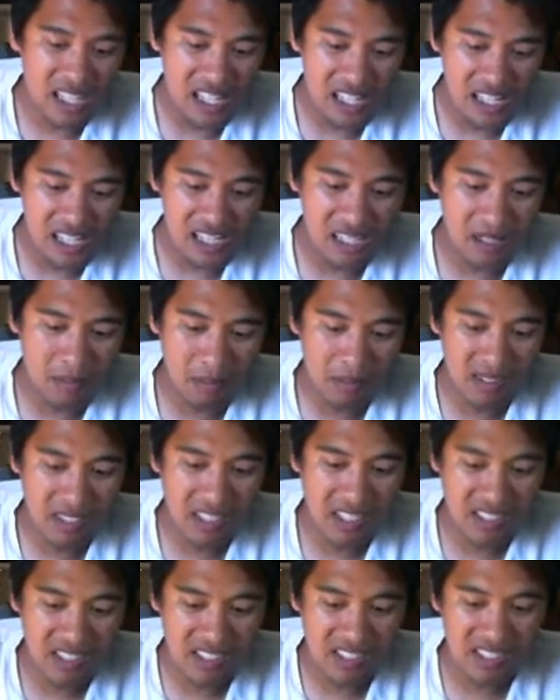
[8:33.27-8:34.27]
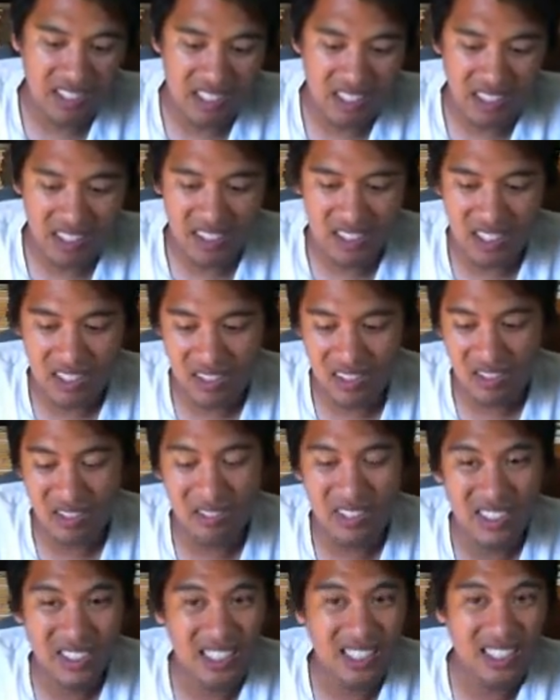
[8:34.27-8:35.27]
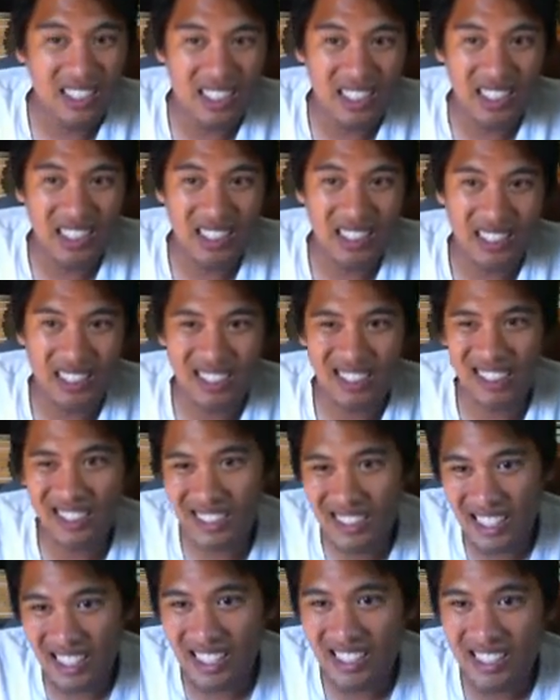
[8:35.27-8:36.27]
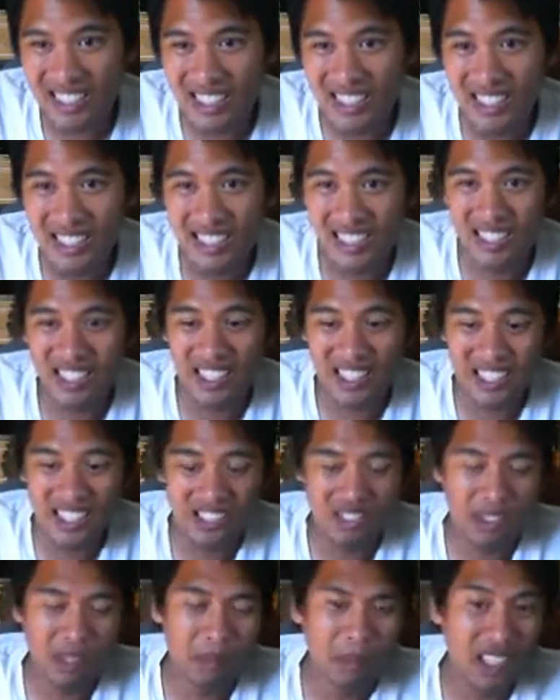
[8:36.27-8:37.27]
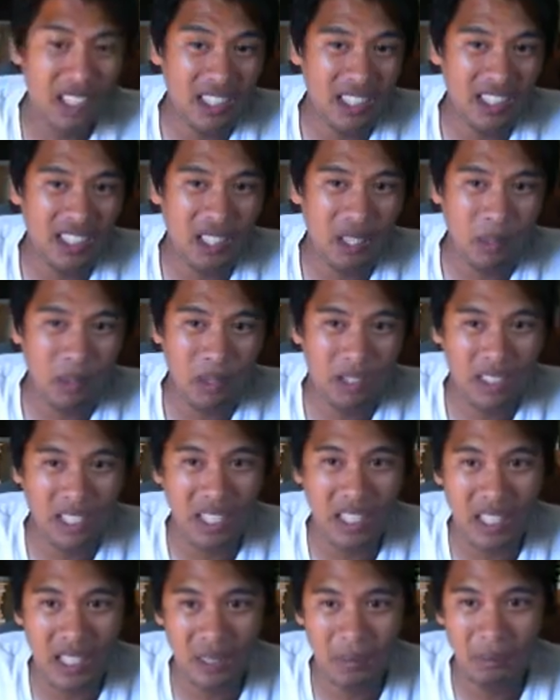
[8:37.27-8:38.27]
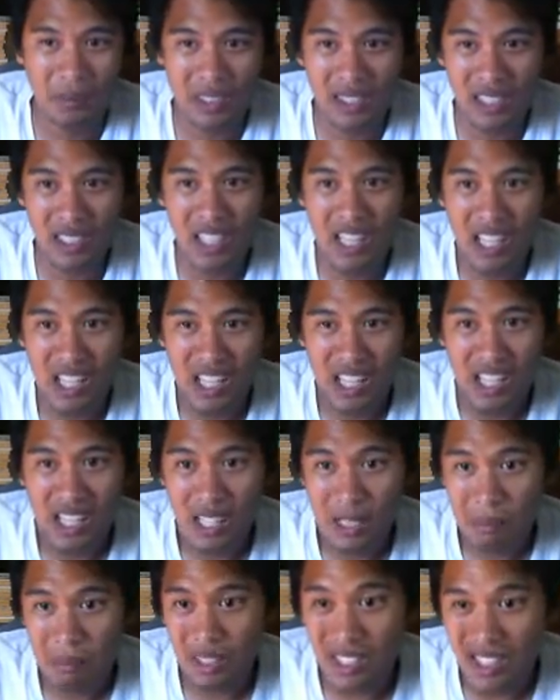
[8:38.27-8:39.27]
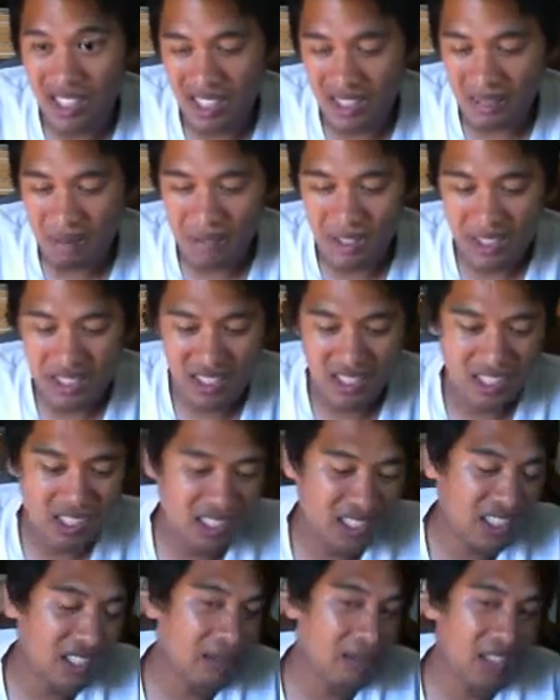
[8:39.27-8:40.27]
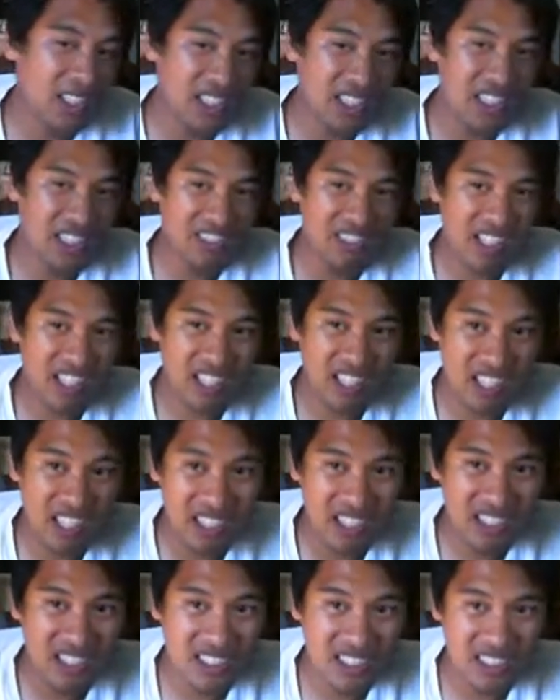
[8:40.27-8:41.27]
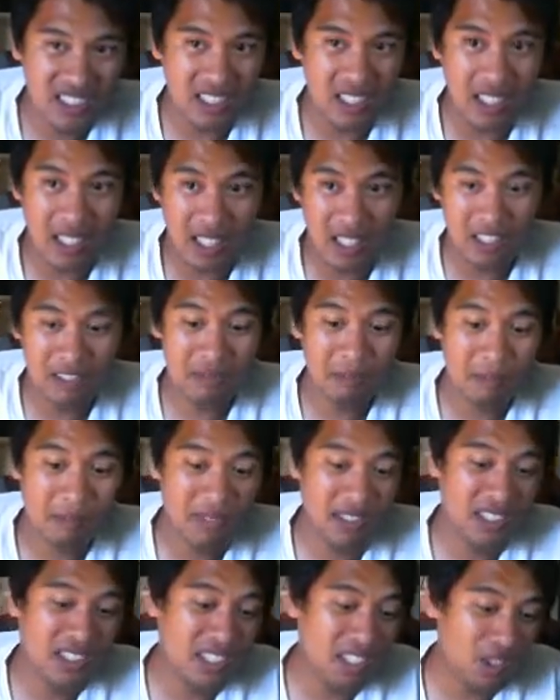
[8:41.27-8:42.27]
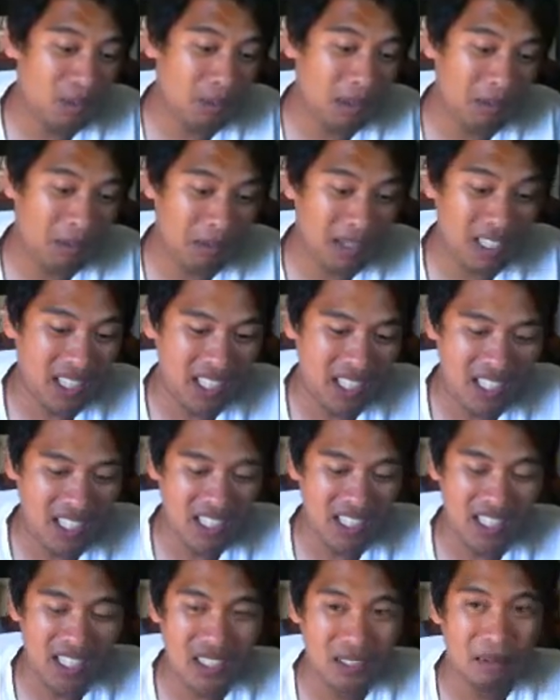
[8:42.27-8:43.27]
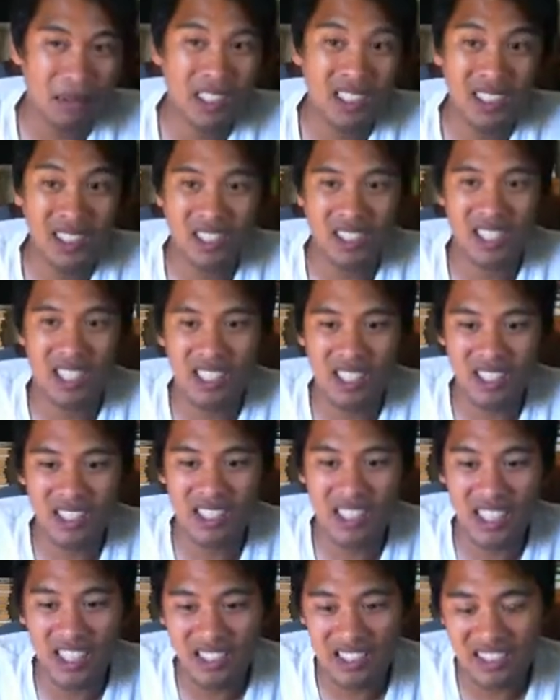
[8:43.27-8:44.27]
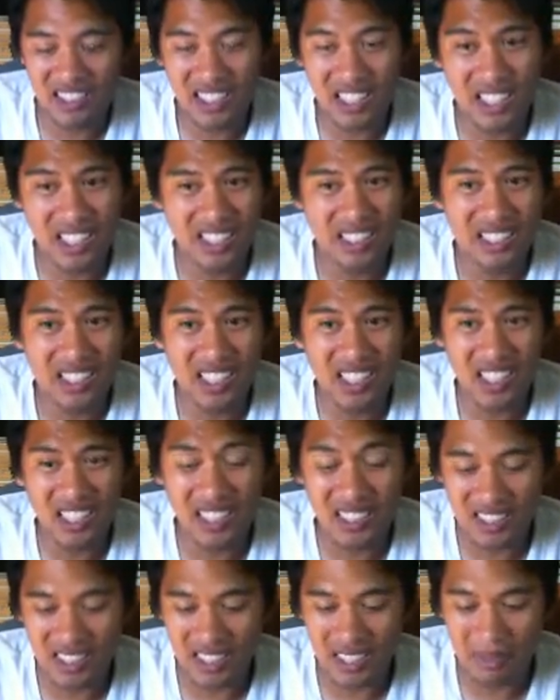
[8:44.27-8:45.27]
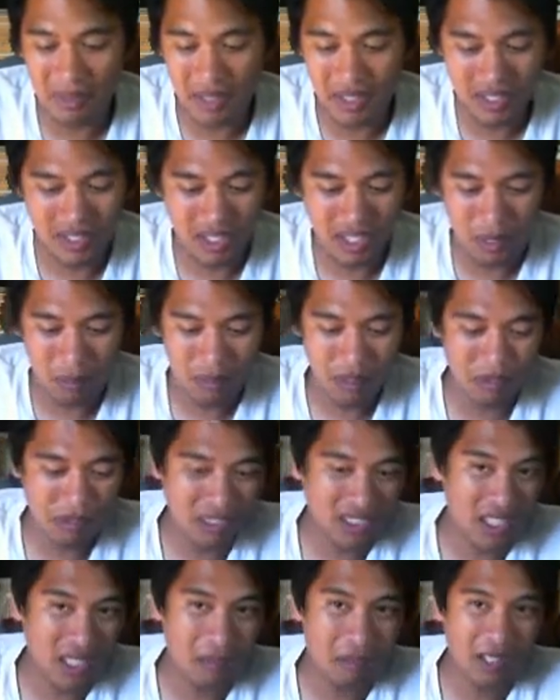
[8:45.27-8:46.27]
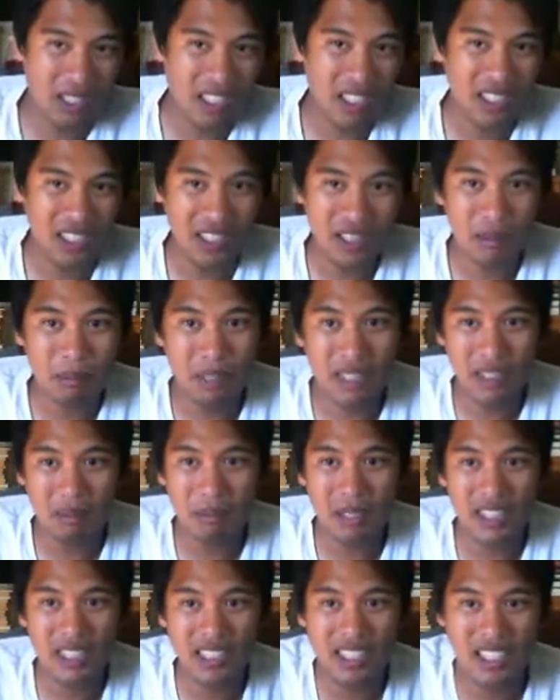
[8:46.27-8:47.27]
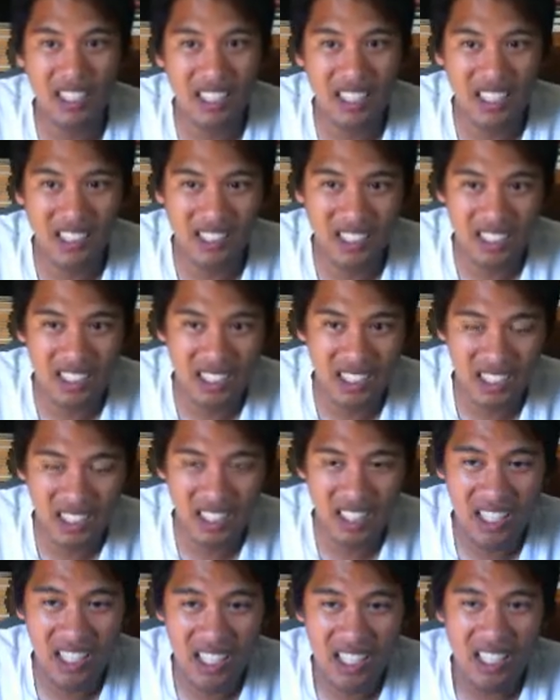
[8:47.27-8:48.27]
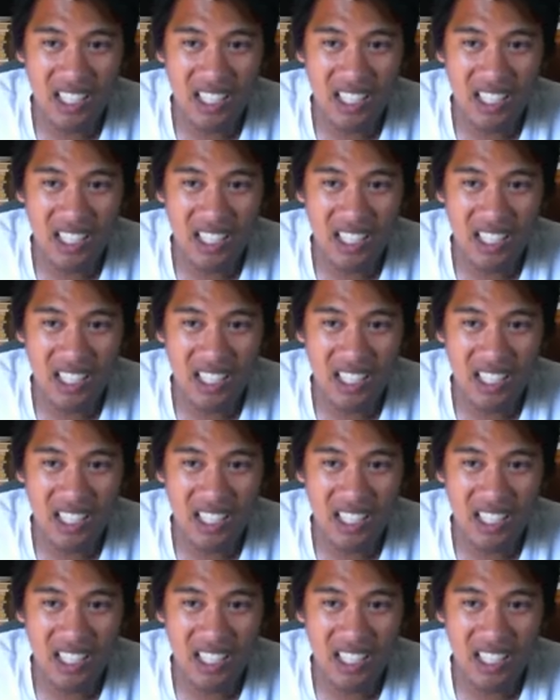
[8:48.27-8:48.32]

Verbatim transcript: Um, the only thing that sucks for him is he does tend to hit the injury bug a couple times. But, I mean, you can give him T.J. Grant next. Uh, Gilbert Melendez beats uh, Diego Sanchez. I mean, a lot of people thought Melendez beat Benson Henderson.